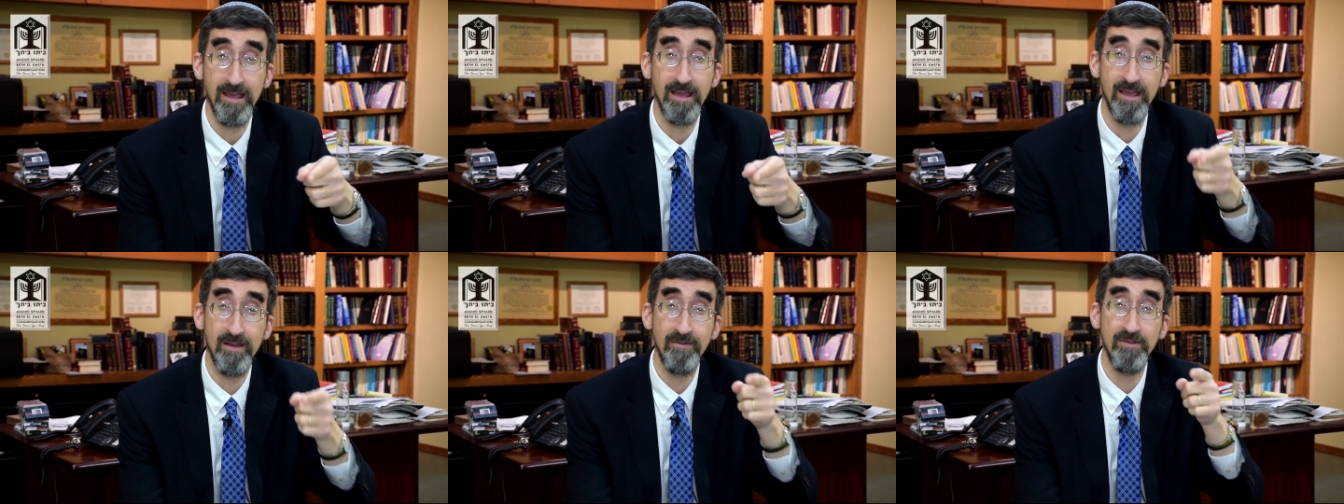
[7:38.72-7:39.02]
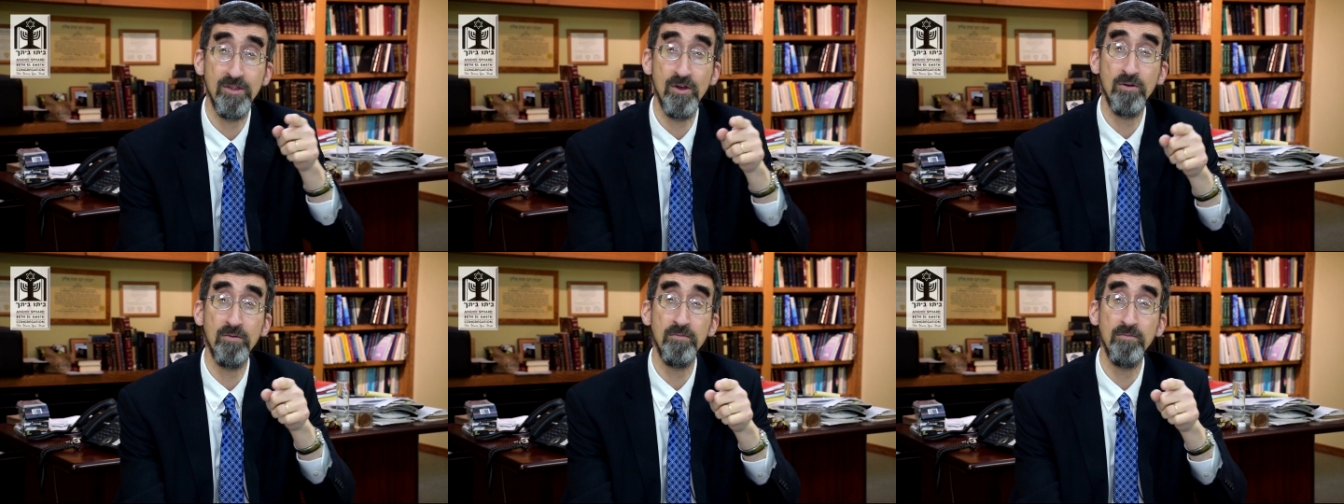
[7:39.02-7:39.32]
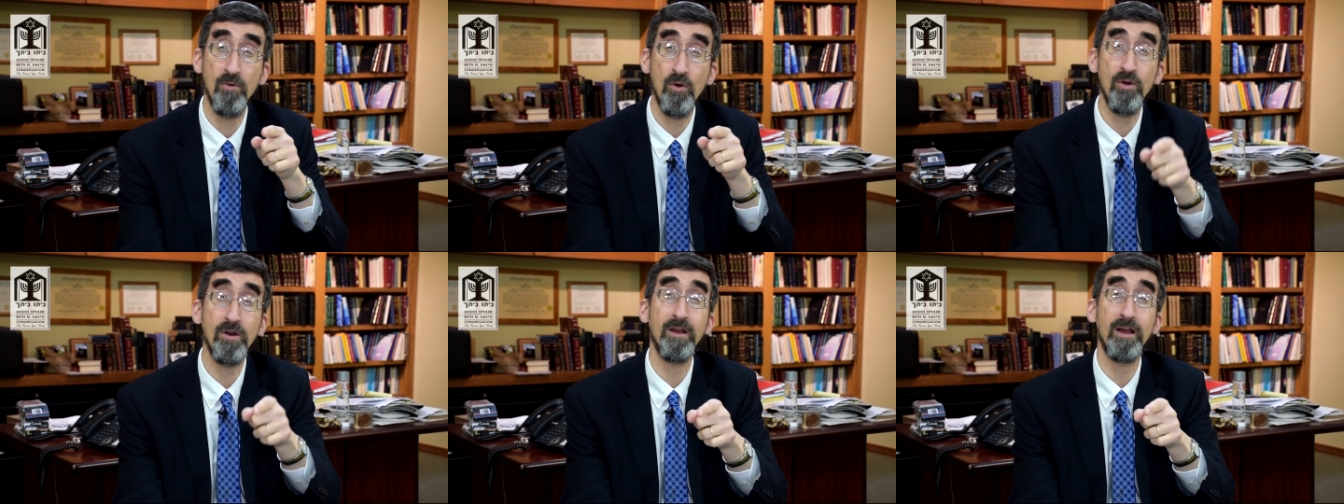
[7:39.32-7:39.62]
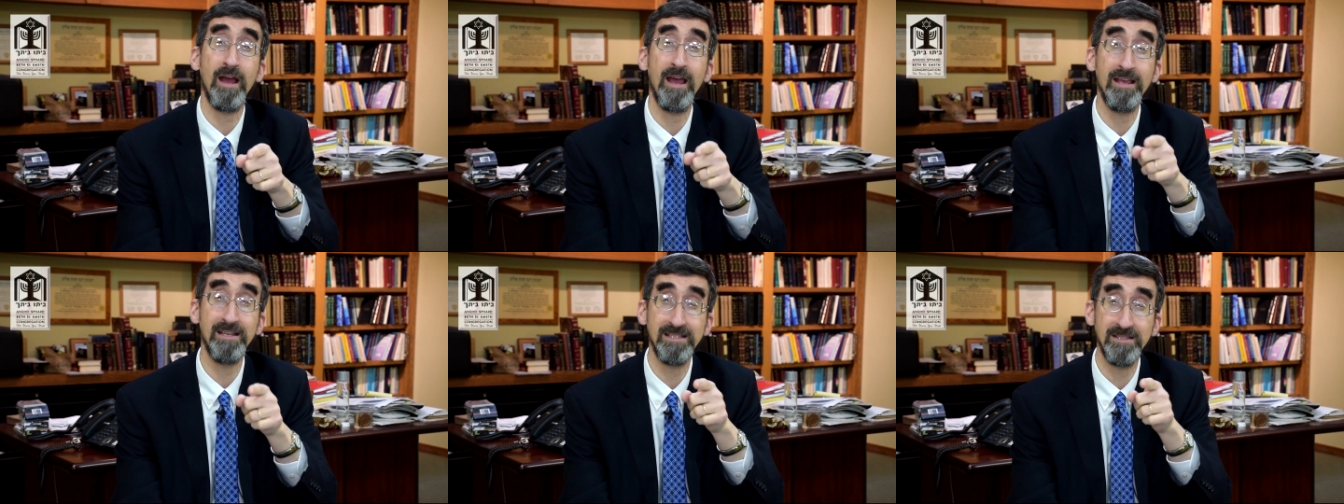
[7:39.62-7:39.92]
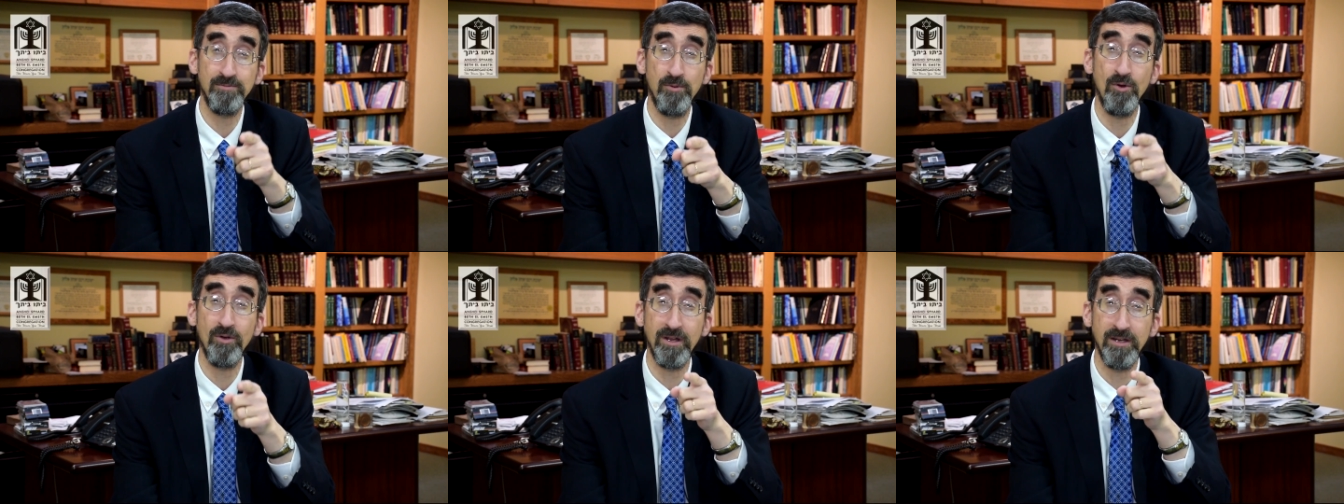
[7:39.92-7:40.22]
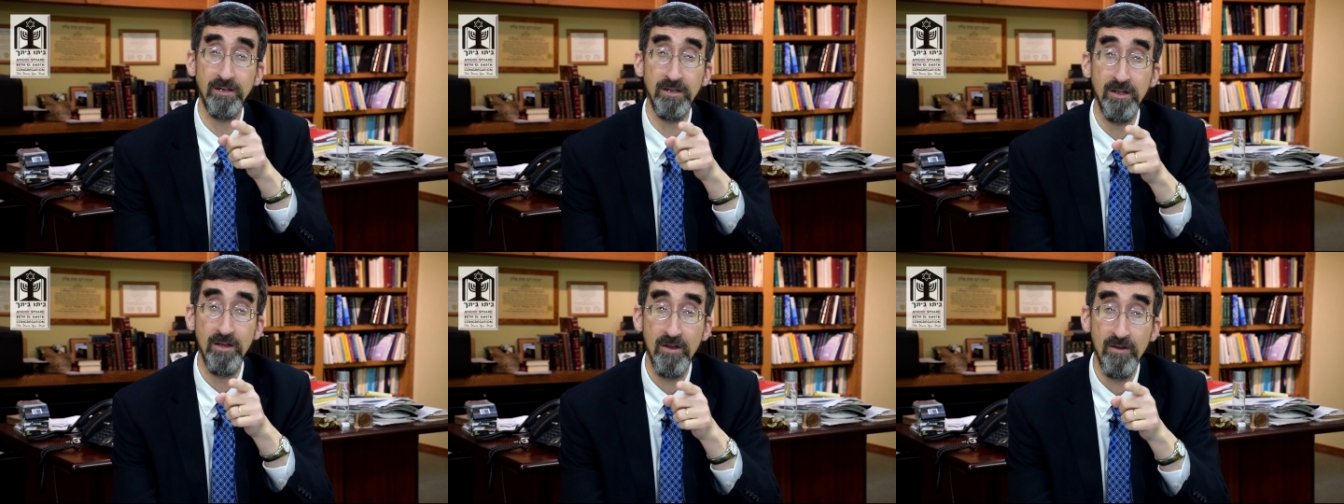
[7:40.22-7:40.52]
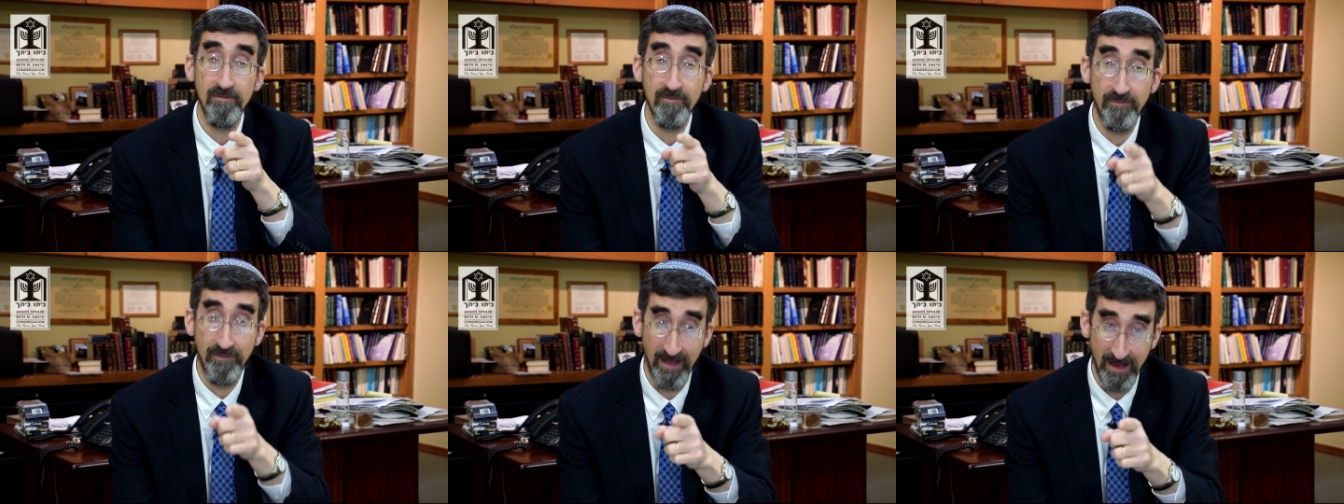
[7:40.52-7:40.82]
even though Mordechai has spoken
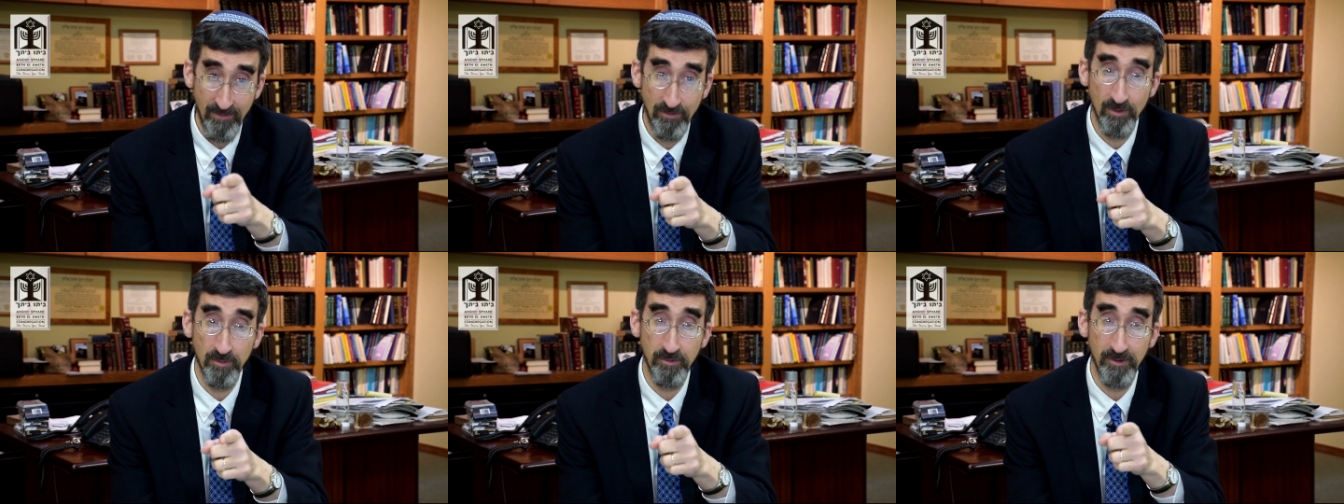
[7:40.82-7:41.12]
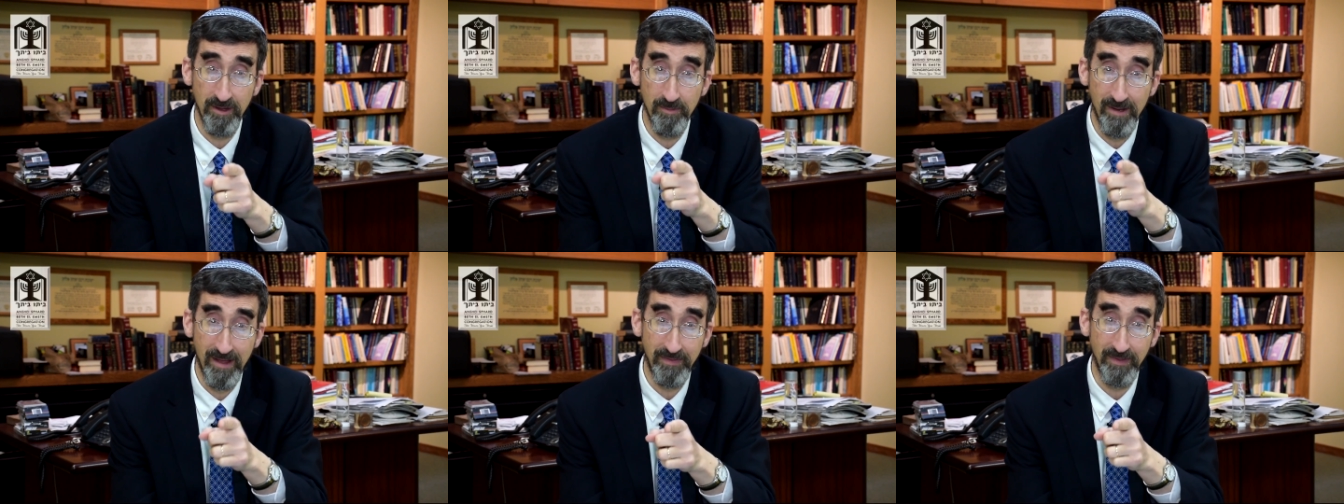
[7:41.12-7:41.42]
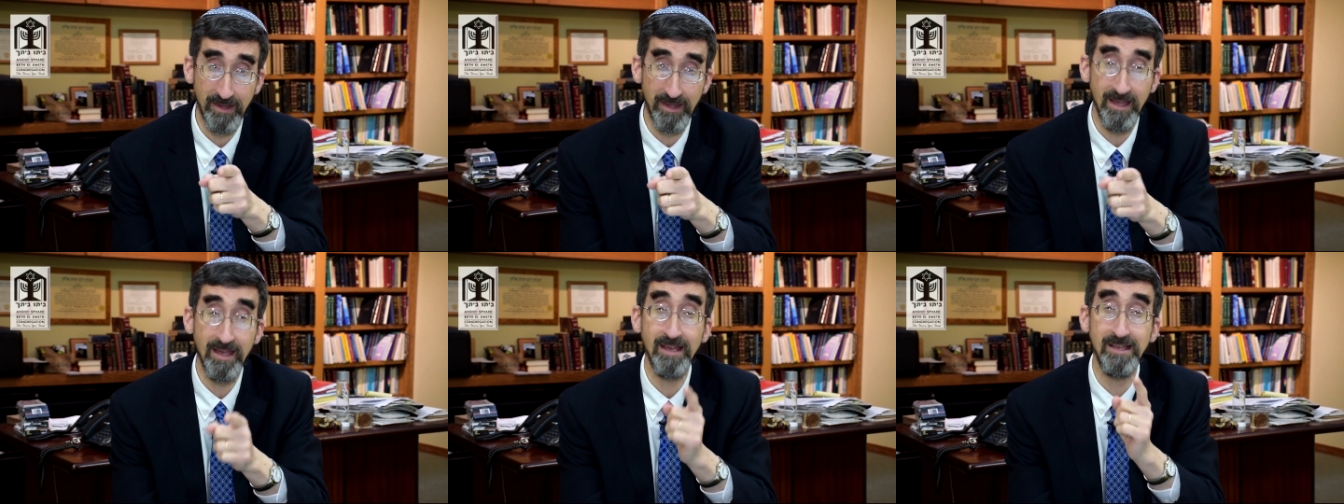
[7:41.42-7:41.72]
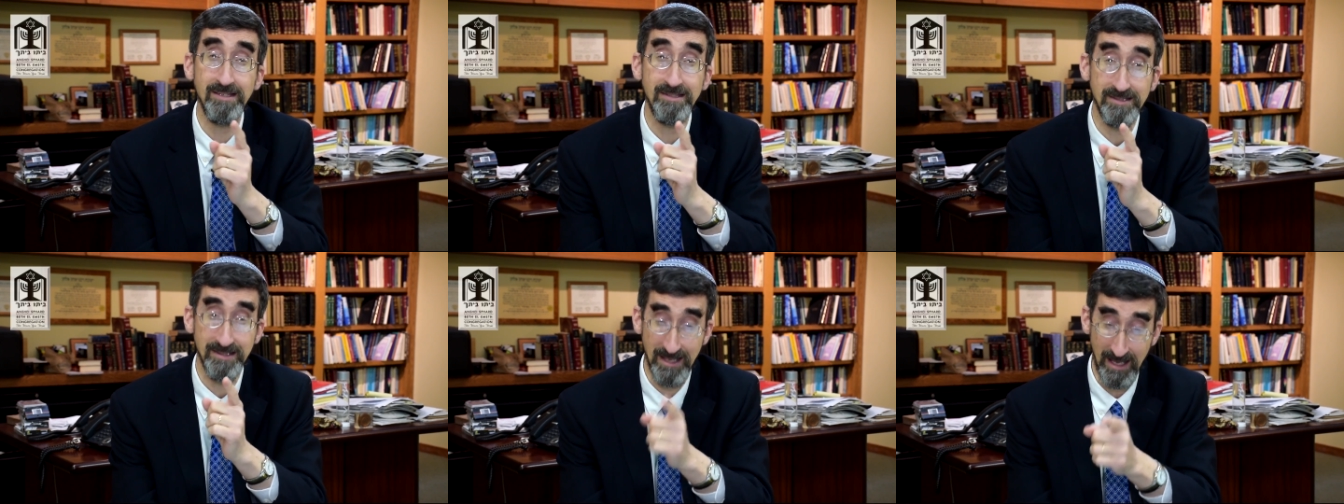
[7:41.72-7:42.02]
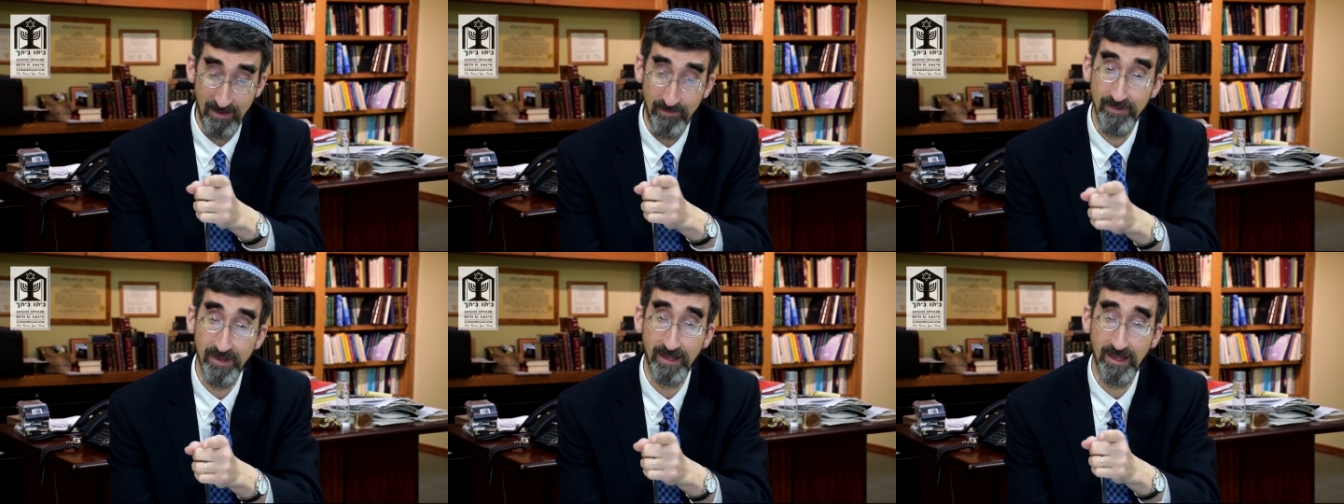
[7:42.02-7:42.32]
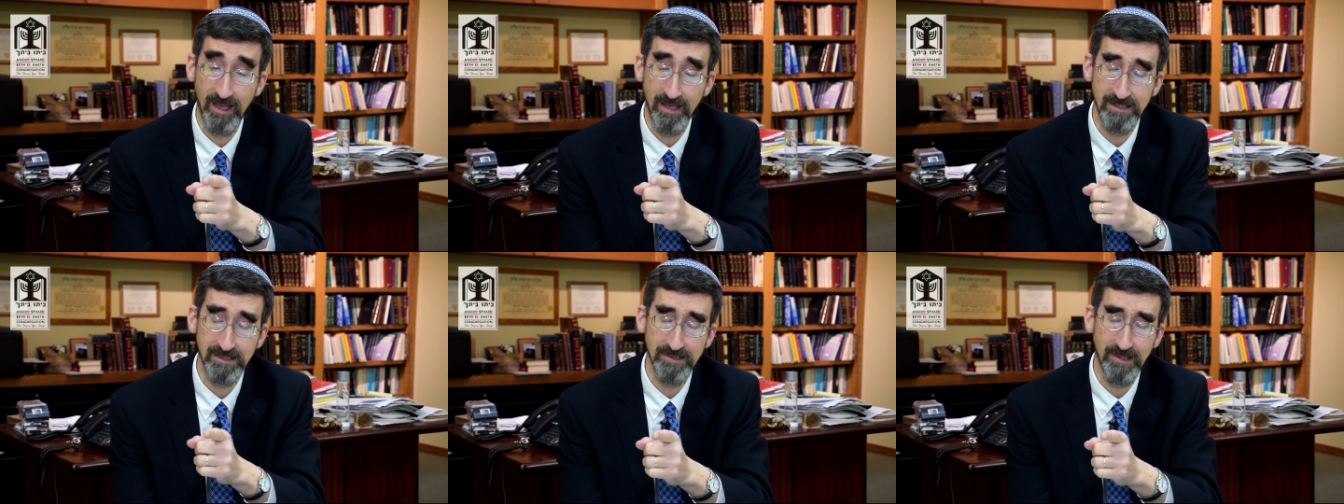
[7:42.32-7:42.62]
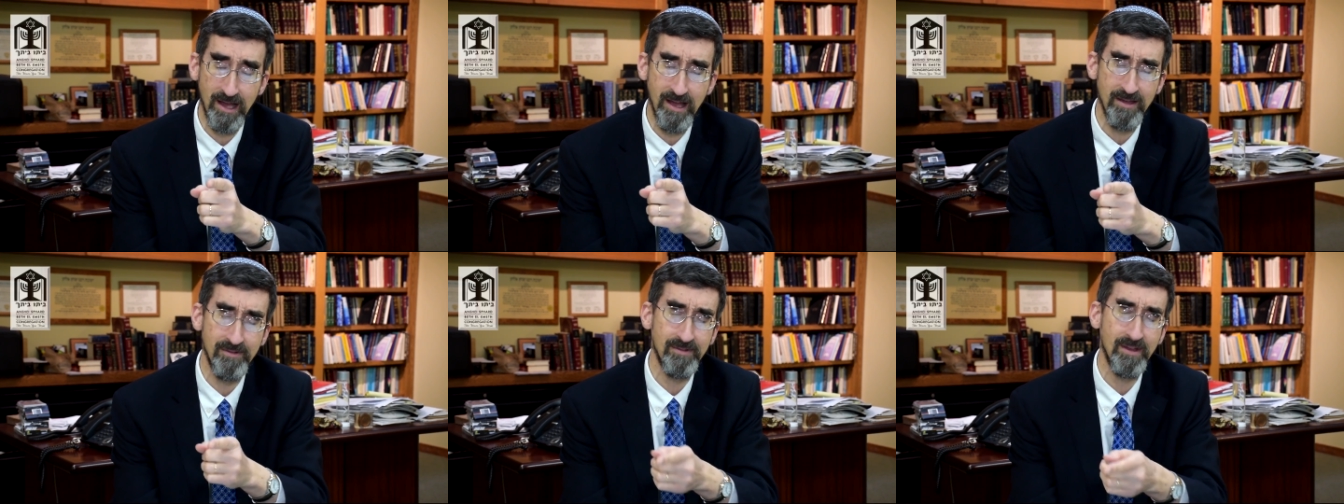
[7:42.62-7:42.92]
favorably about the king. He saved the king's
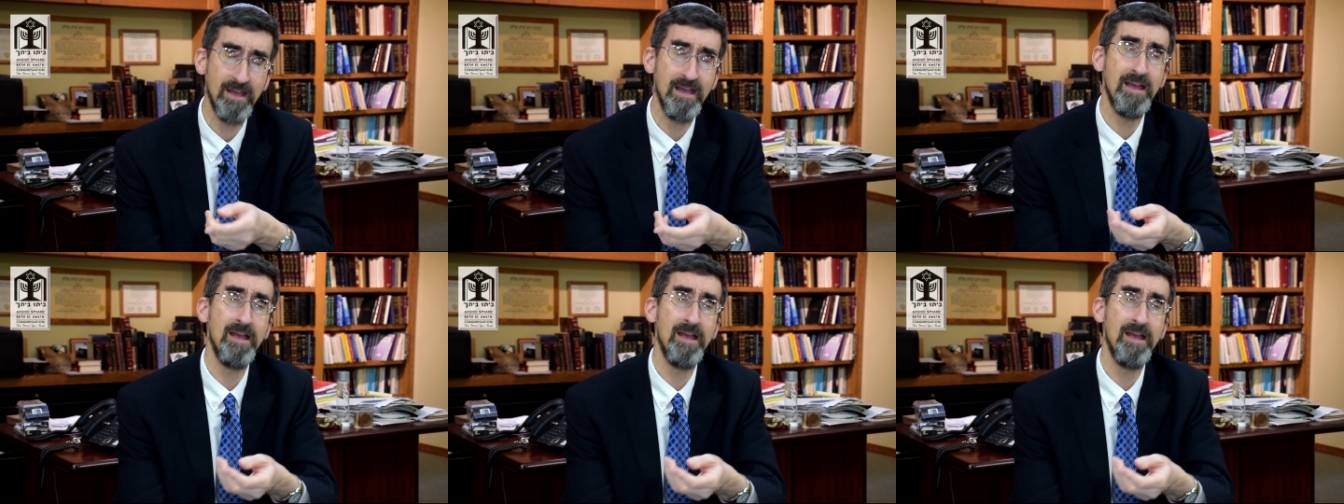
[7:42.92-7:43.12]
life.